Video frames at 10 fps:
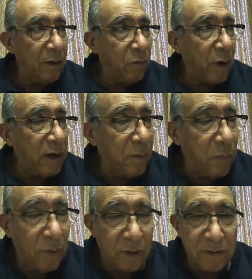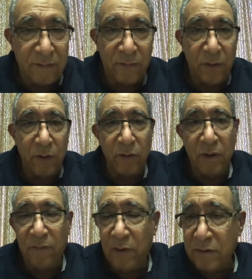writing books for their
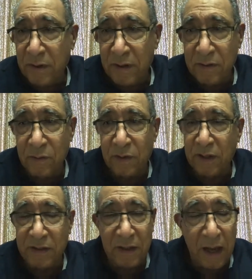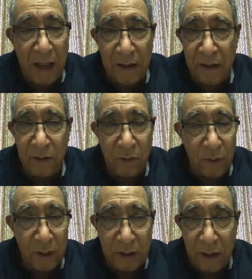universities who teach Latin and
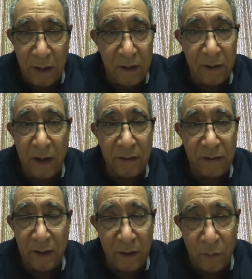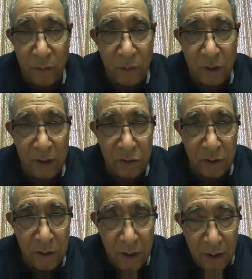Greek, and they're not dealing with
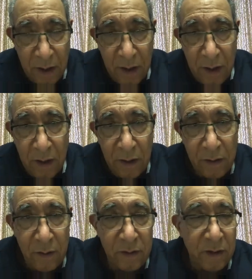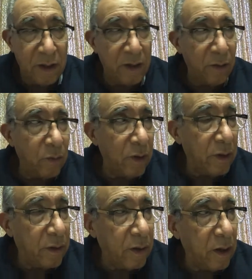religion. They're dealing
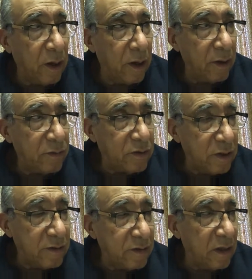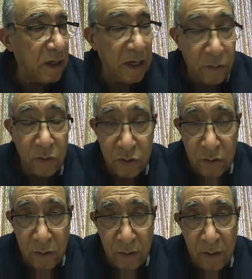with just
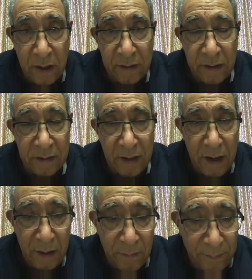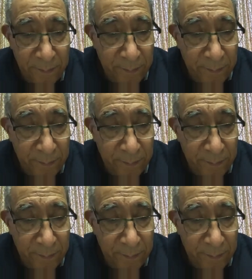literature at that time.